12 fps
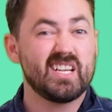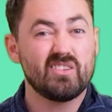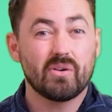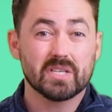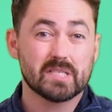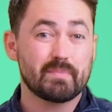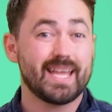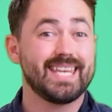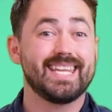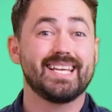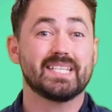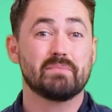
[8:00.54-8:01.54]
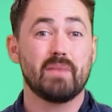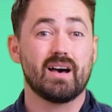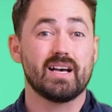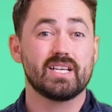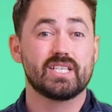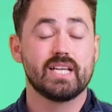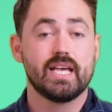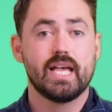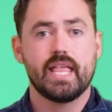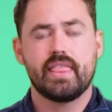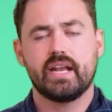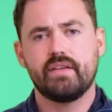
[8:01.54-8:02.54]
not spending as much,
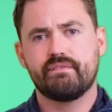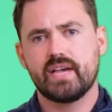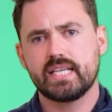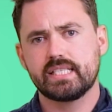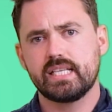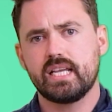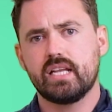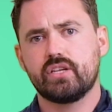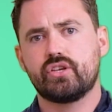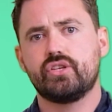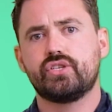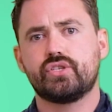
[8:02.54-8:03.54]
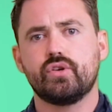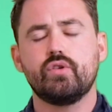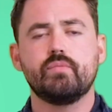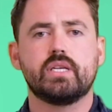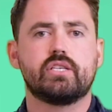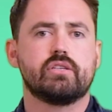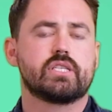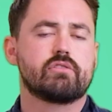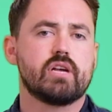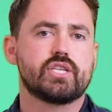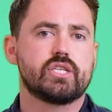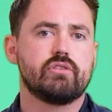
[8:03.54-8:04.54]
then investing in consumer
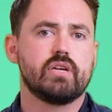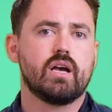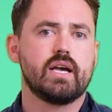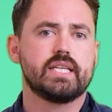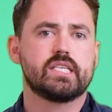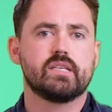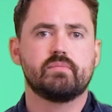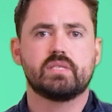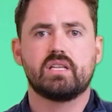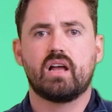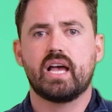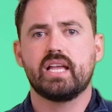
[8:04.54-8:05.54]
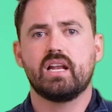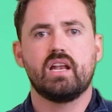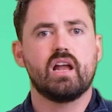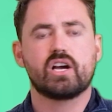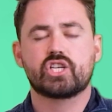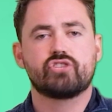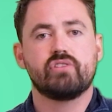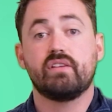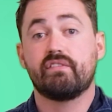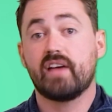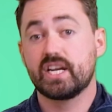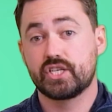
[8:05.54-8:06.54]
discretionary items like luxury
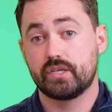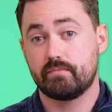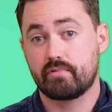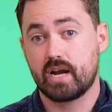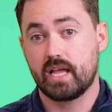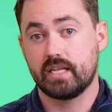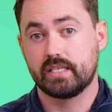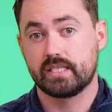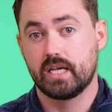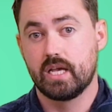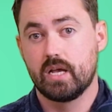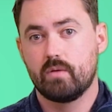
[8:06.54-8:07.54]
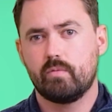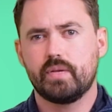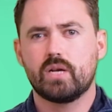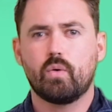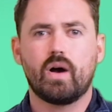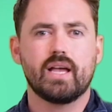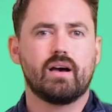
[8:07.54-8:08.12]
fashion brands would be quite